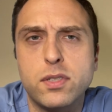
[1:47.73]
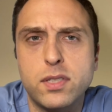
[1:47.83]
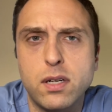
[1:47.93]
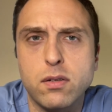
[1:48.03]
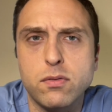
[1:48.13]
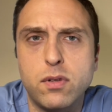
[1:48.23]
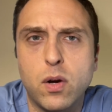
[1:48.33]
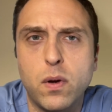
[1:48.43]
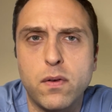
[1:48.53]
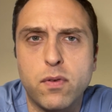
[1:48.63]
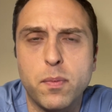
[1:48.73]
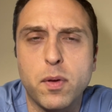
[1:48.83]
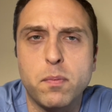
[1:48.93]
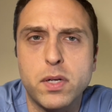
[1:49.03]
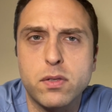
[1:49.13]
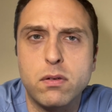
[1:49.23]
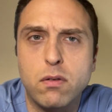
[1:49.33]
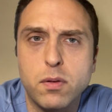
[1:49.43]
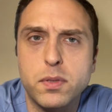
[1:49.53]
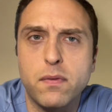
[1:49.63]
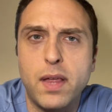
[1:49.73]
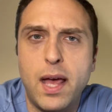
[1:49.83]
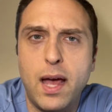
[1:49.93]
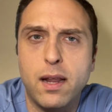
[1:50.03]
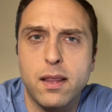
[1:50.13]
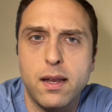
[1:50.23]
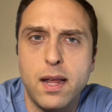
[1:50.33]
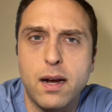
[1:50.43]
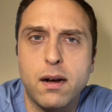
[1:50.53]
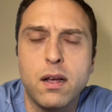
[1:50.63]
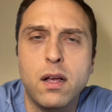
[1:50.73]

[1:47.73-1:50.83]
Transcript: signals going from the muscle groups of the head and the neck